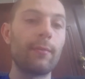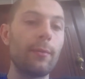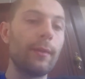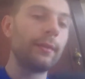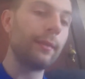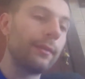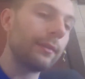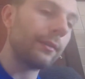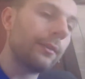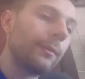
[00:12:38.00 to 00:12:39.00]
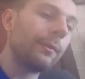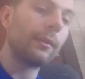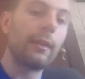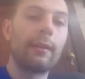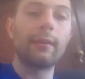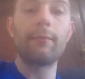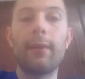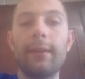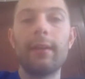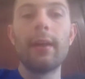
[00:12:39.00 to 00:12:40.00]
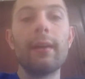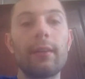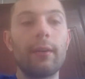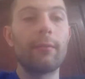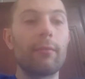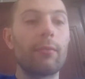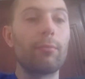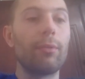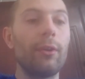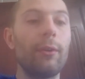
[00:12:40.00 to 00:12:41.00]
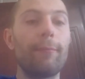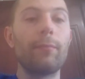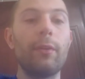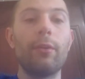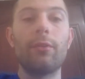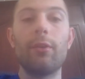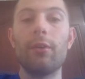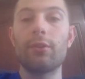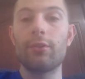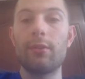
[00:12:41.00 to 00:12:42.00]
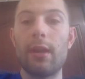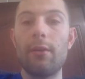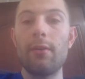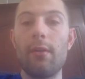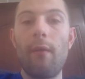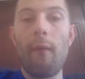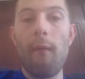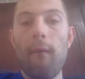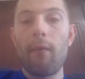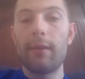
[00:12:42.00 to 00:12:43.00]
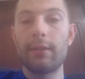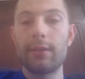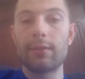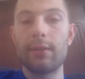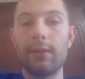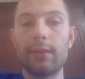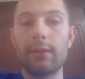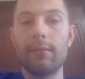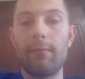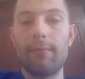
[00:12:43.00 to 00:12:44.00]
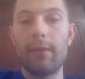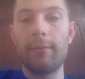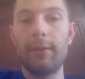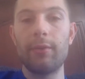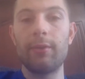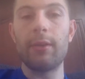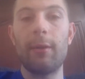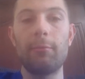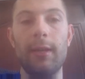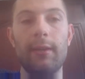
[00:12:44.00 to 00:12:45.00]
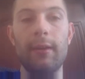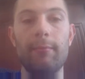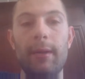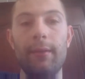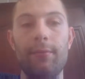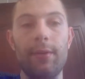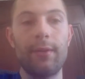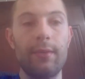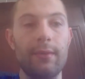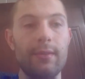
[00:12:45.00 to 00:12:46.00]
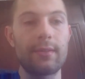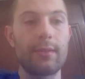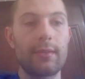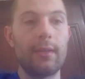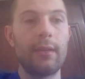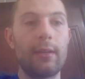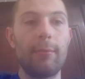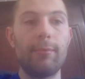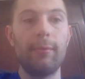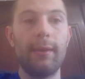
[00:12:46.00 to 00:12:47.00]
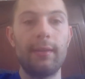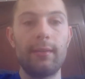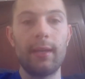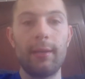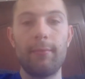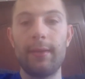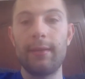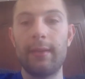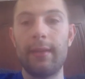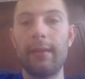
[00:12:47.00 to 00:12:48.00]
the winter. They did fine. They're putting up new crozures now, which is good. I'll be doing an update on my ferns in a couple of weeks' time when